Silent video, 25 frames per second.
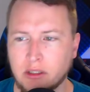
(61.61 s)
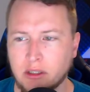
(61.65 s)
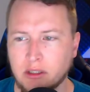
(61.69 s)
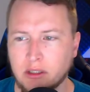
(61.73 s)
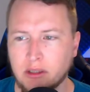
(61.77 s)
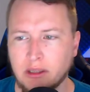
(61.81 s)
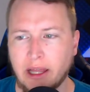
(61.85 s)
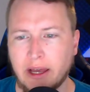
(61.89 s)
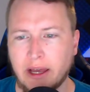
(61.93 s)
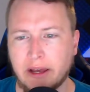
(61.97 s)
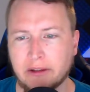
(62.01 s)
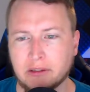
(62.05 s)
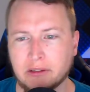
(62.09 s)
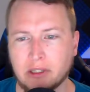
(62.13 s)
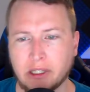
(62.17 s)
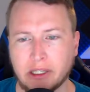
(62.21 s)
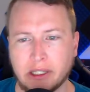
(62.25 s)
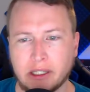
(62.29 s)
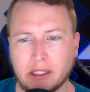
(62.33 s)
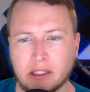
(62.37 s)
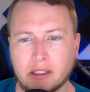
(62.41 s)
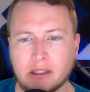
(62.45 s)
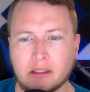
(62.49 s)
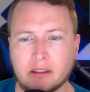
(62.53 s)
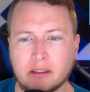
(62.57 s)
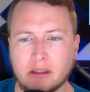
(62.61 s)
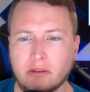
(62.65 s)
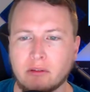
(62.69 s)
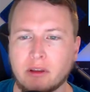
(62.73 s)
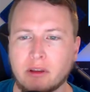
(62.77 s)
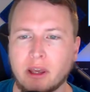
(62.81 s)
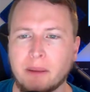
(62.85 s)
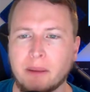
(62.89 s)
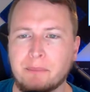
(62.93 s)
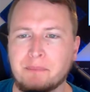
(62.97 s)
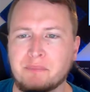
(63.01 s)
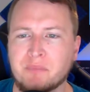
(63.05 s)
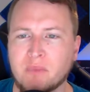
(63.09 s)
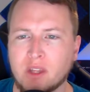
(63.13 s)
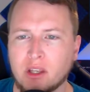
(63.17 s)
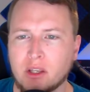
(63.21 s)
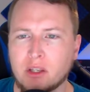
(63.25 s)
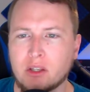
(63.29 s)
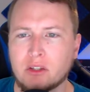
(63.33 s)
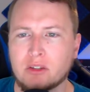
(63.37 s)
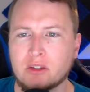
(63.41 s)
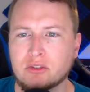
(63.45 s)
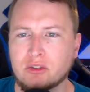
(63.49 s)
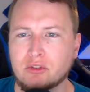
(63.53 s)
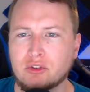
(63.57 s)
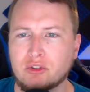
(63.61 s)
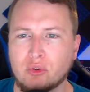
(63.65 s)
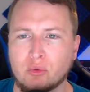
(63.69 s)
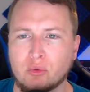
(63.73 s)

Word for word: loudly, okay? So to